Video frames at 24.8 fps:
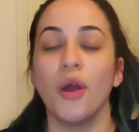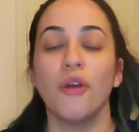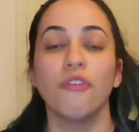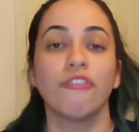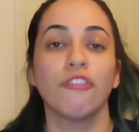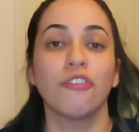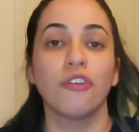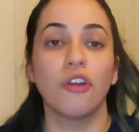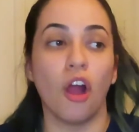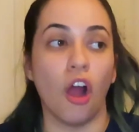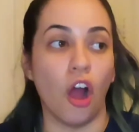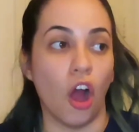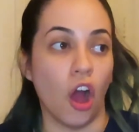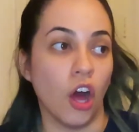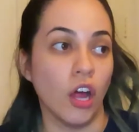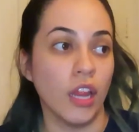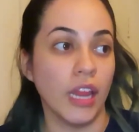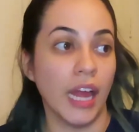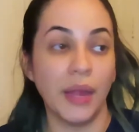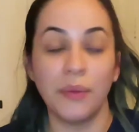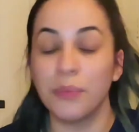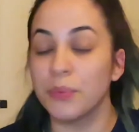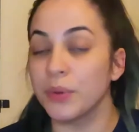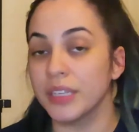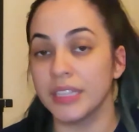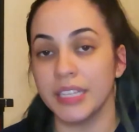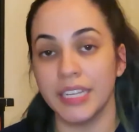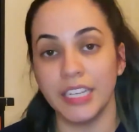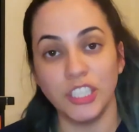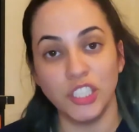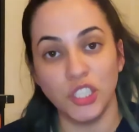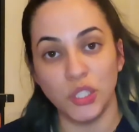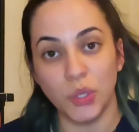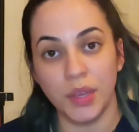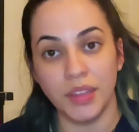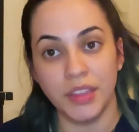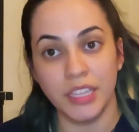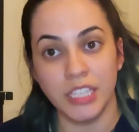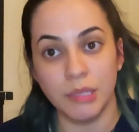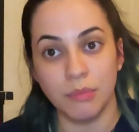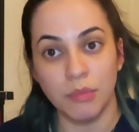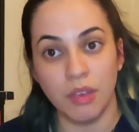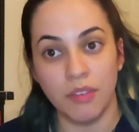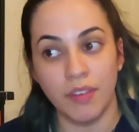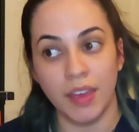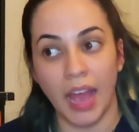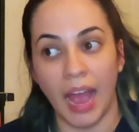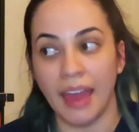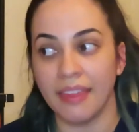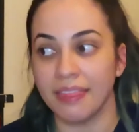overall, I really enjoyed this
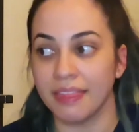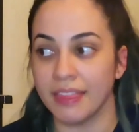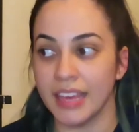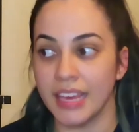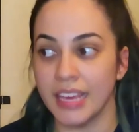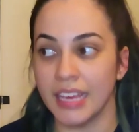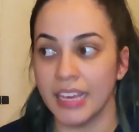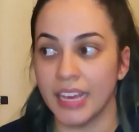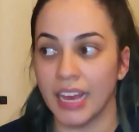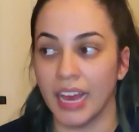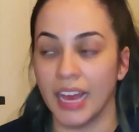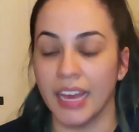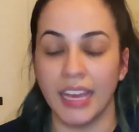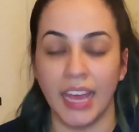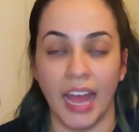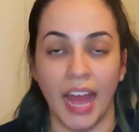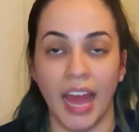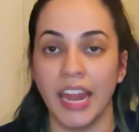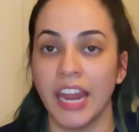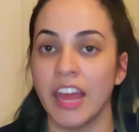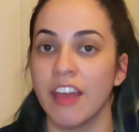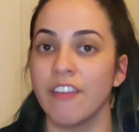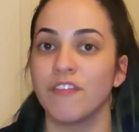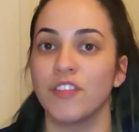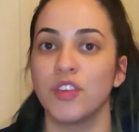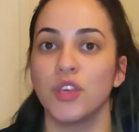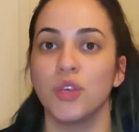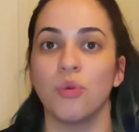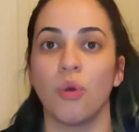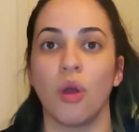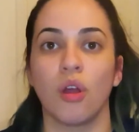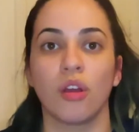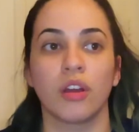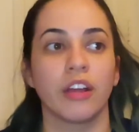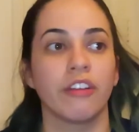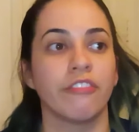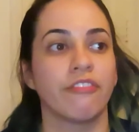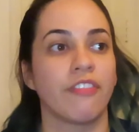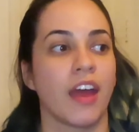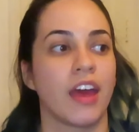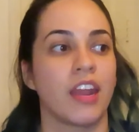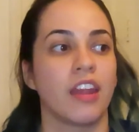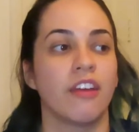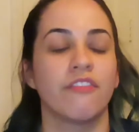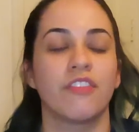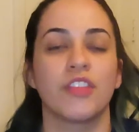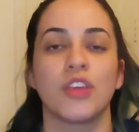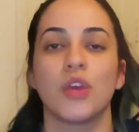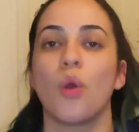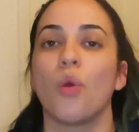movie. I think, again, if you are a fan
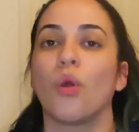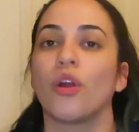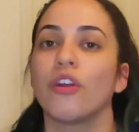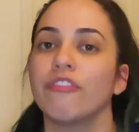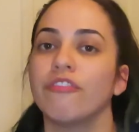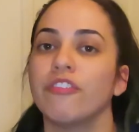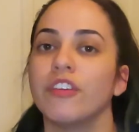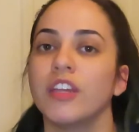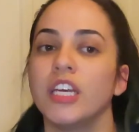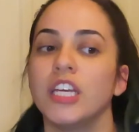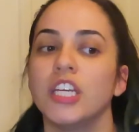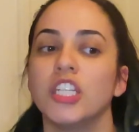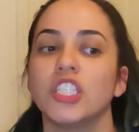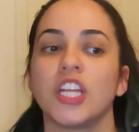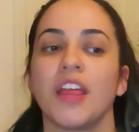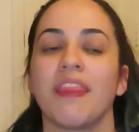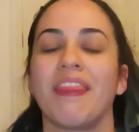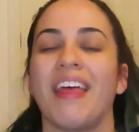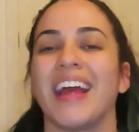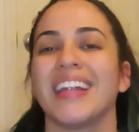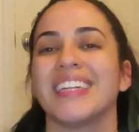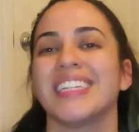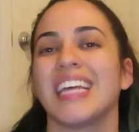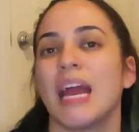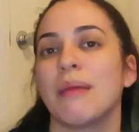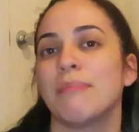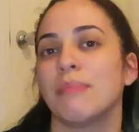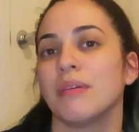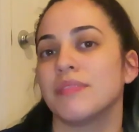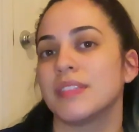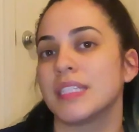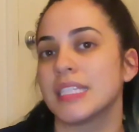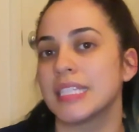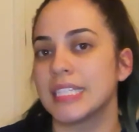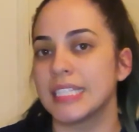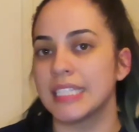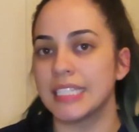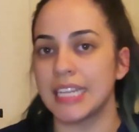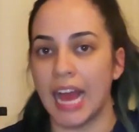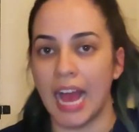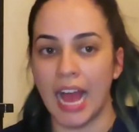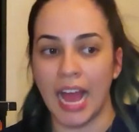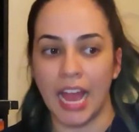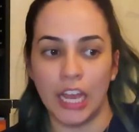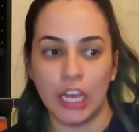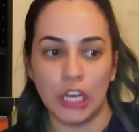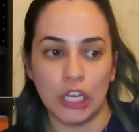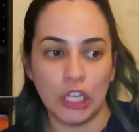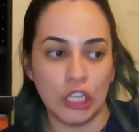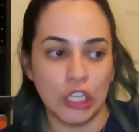of The Orphanage and that type of
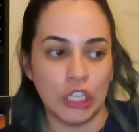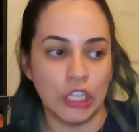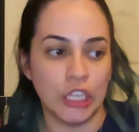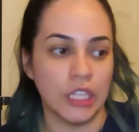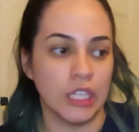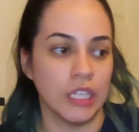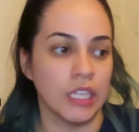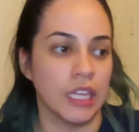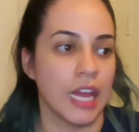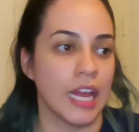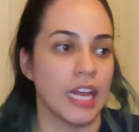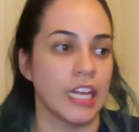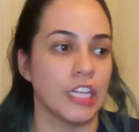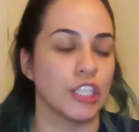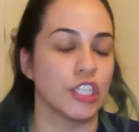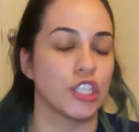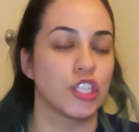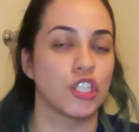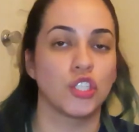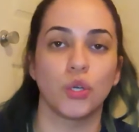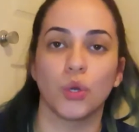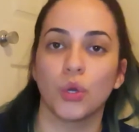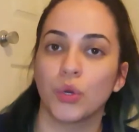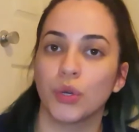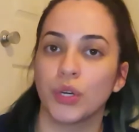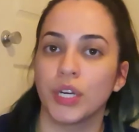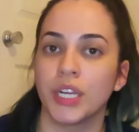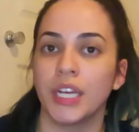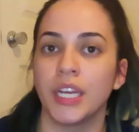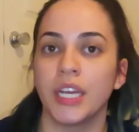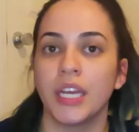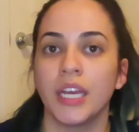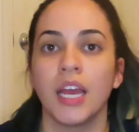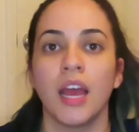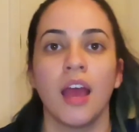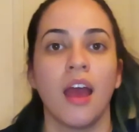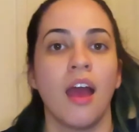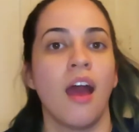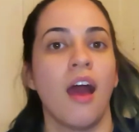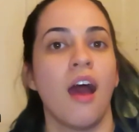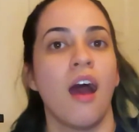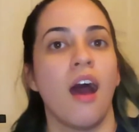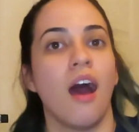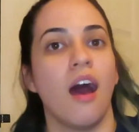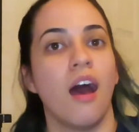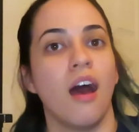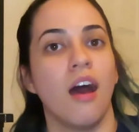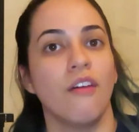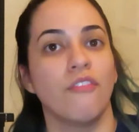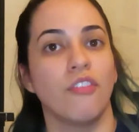style and story
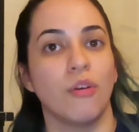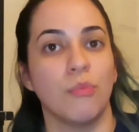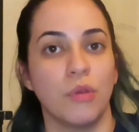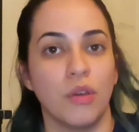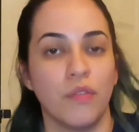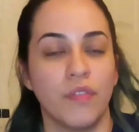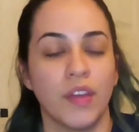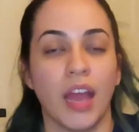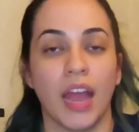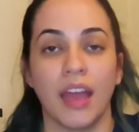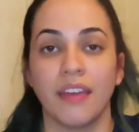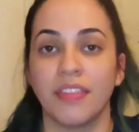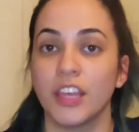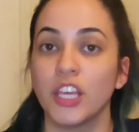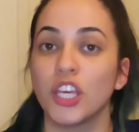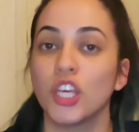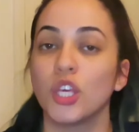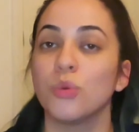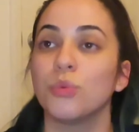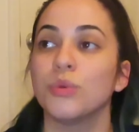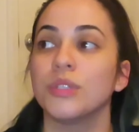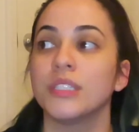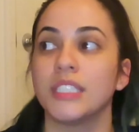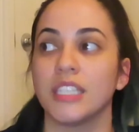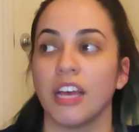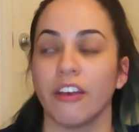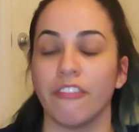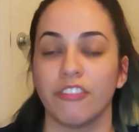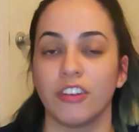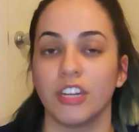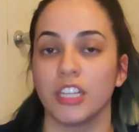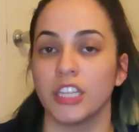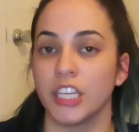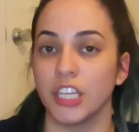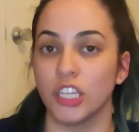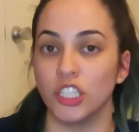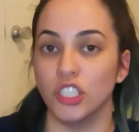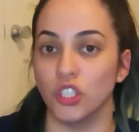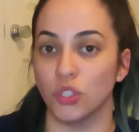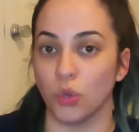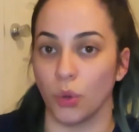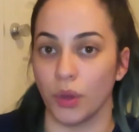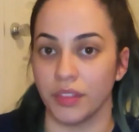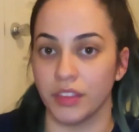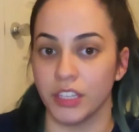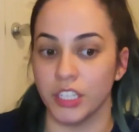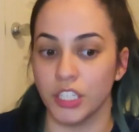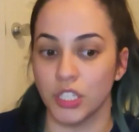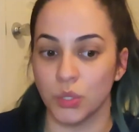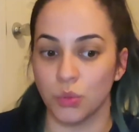of a movie, I think you will definitely
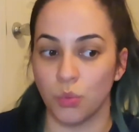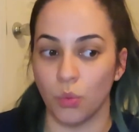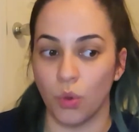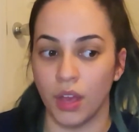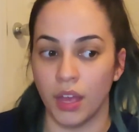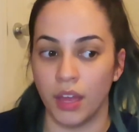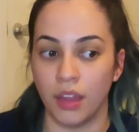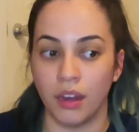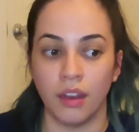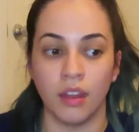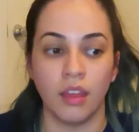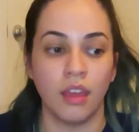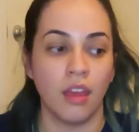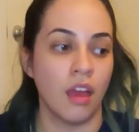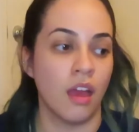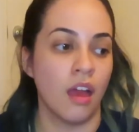enjoy this one.